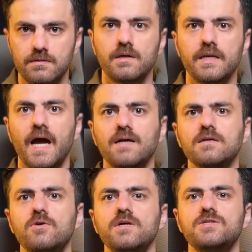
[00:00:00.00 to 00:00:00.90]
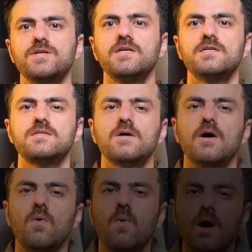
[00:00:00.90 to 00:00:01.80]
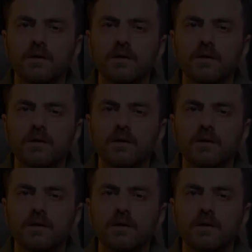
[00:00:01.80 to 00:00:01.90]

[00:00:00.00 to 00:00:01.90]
Now the question is, why